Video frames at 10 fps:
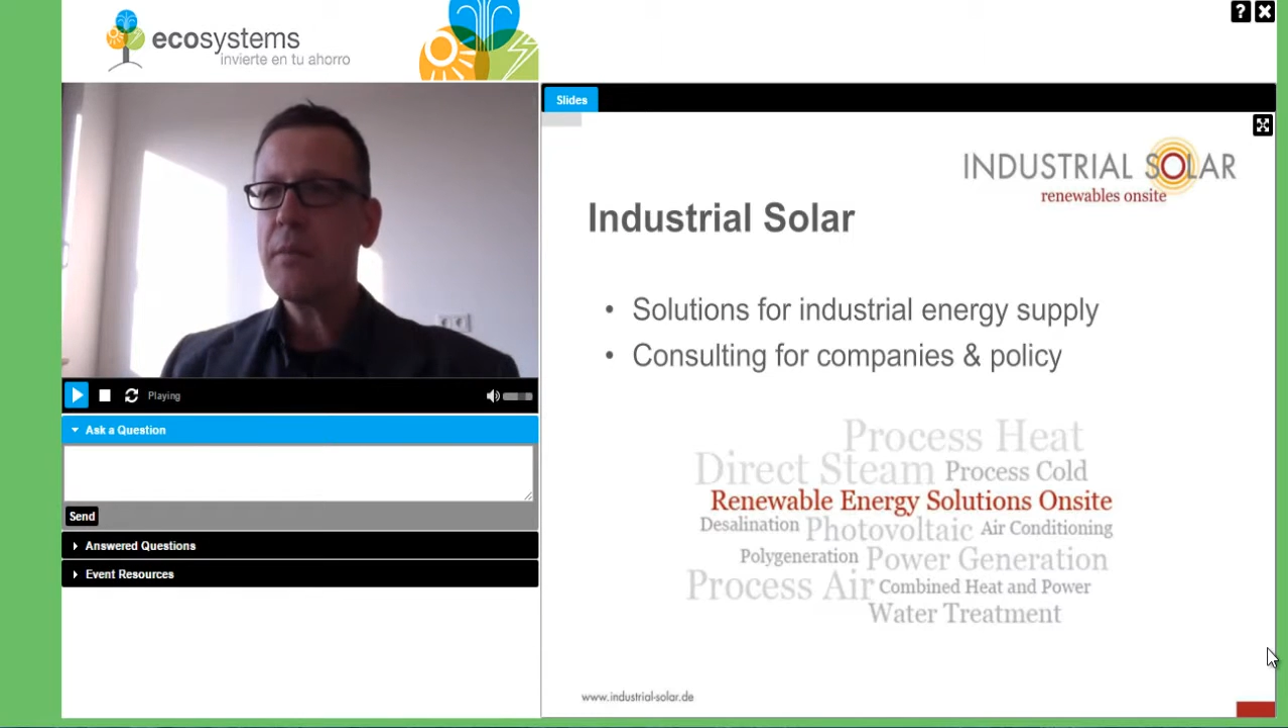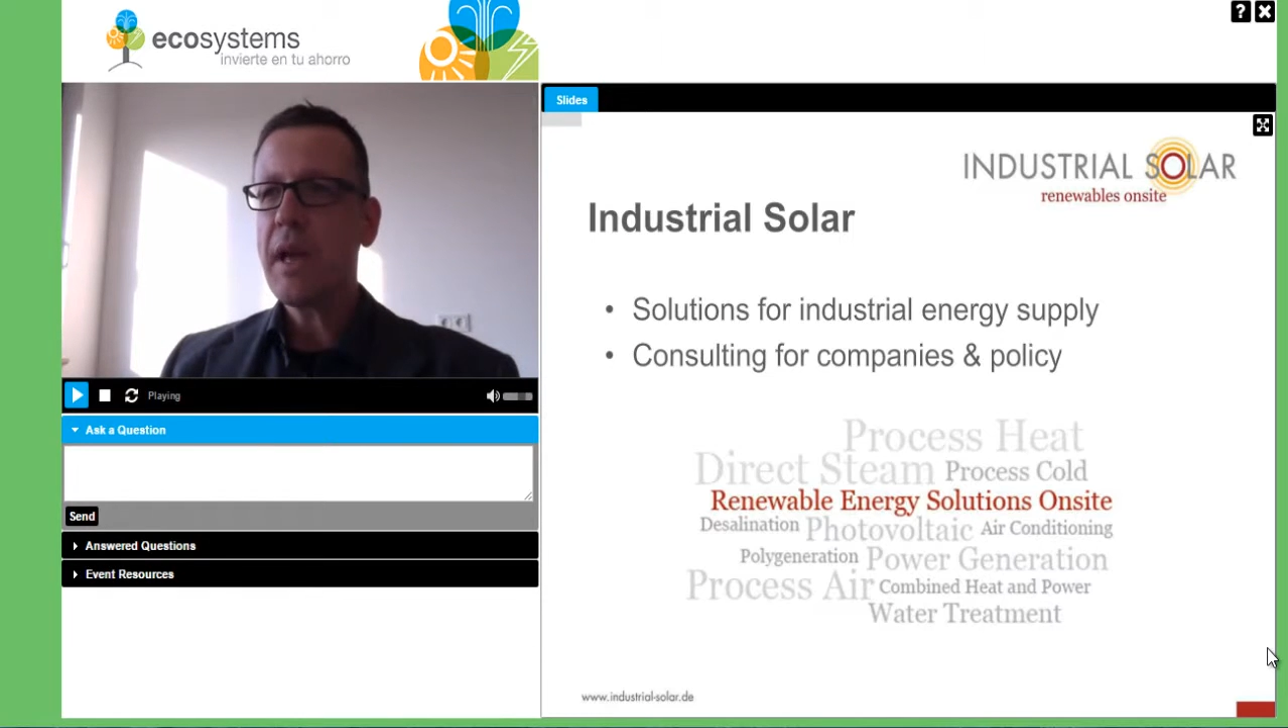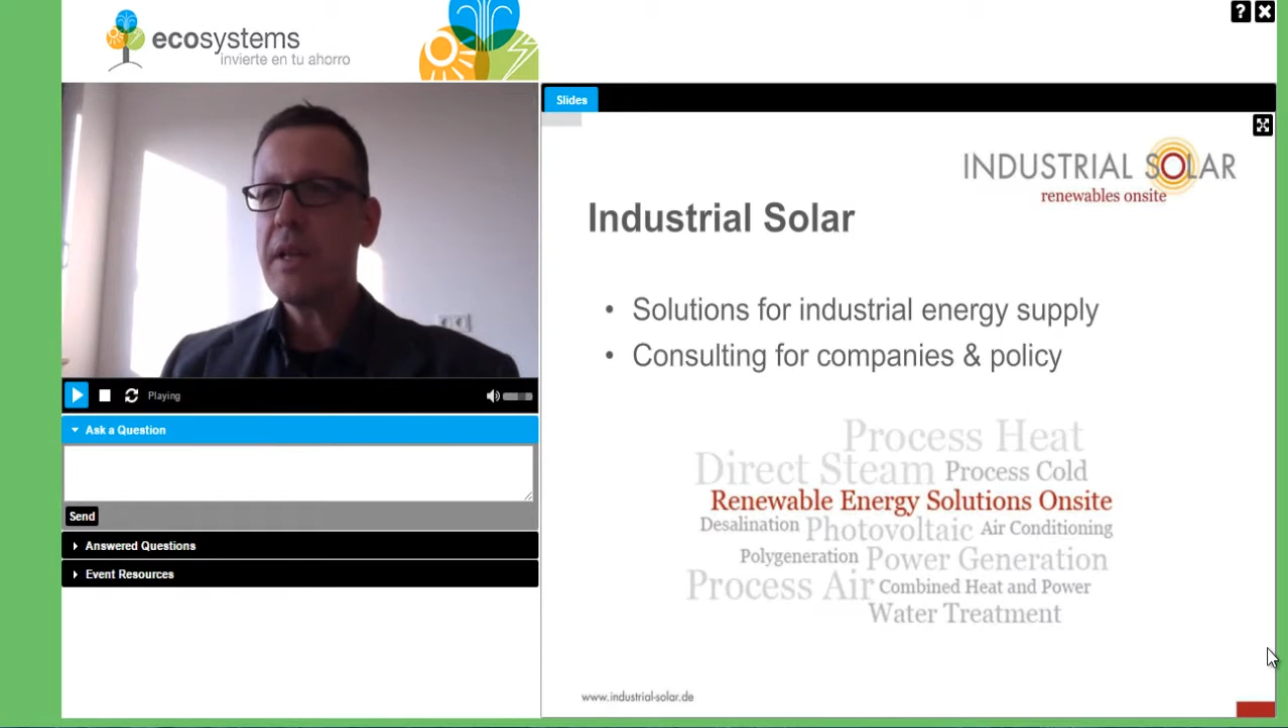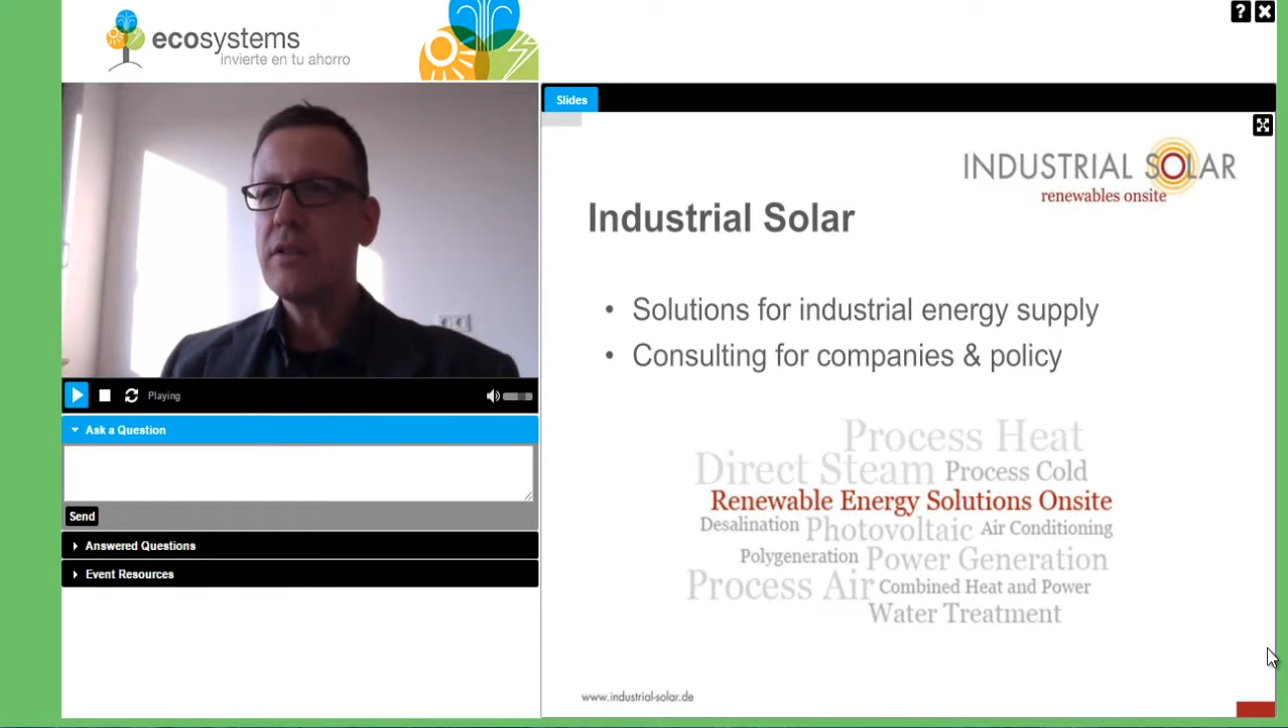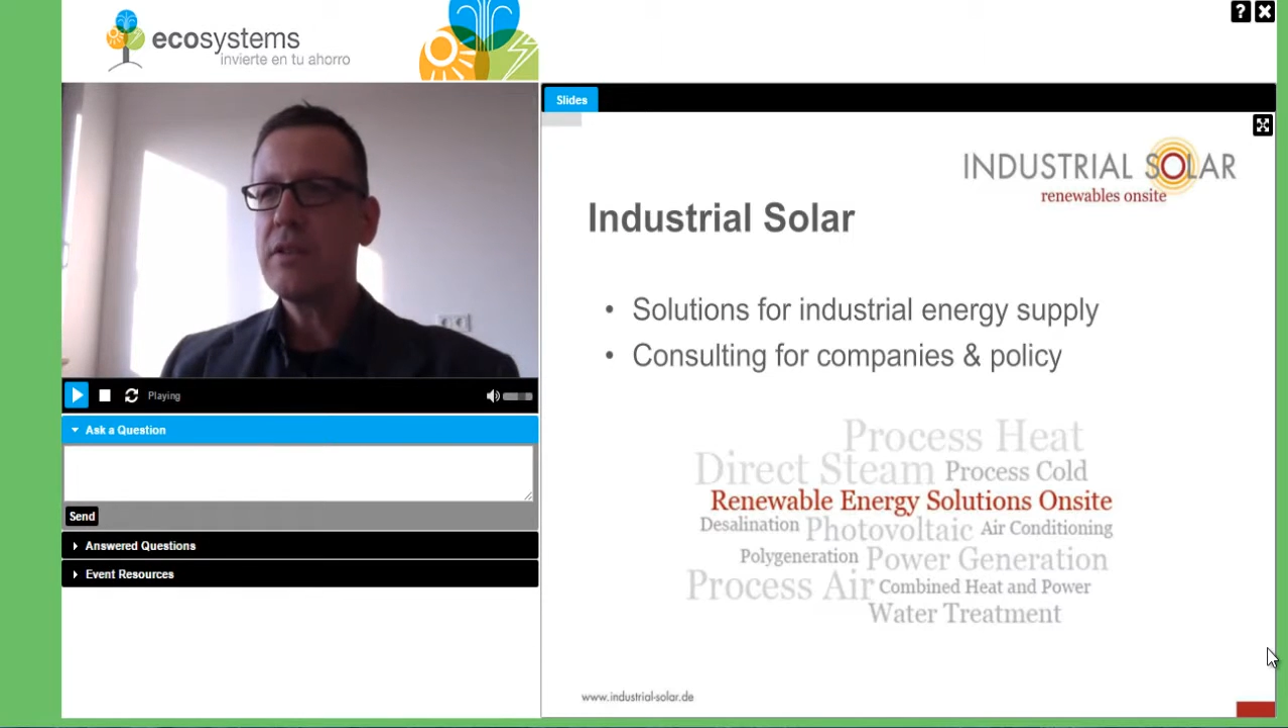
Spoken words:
energy